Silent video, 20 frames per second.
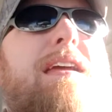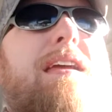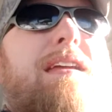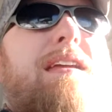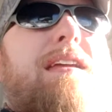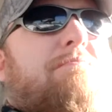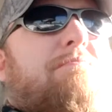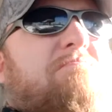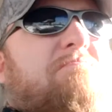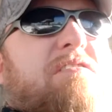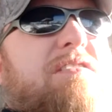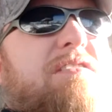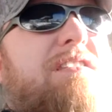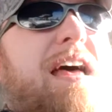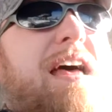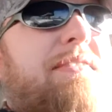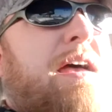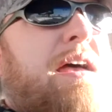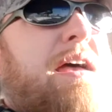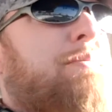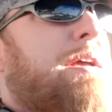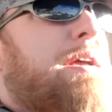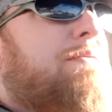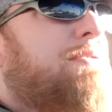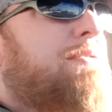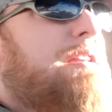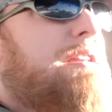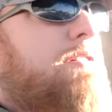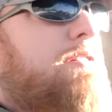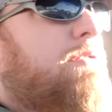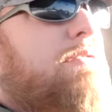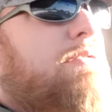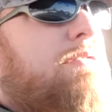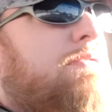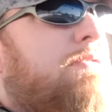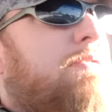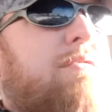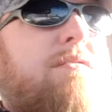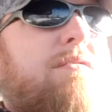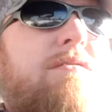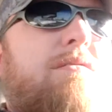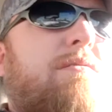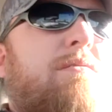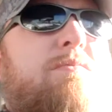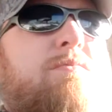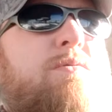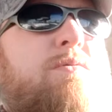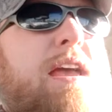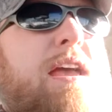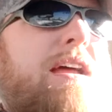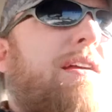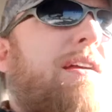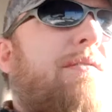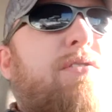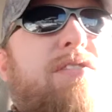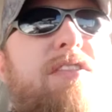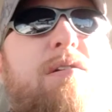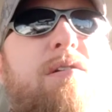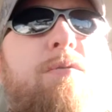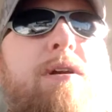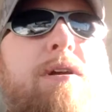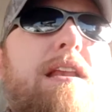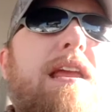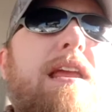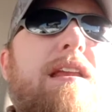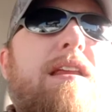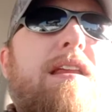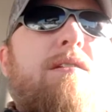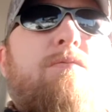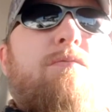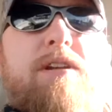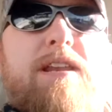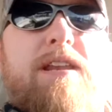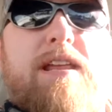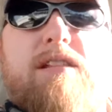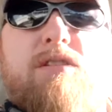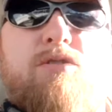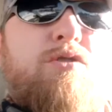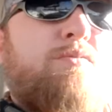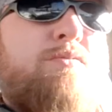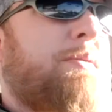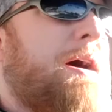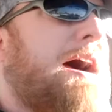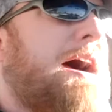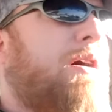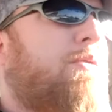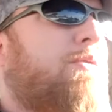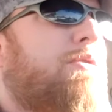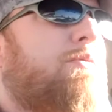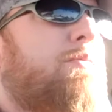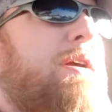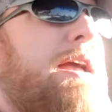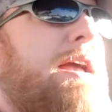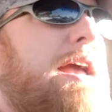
it's not that big of a deal. We had everything we needed. We didn't lose power. We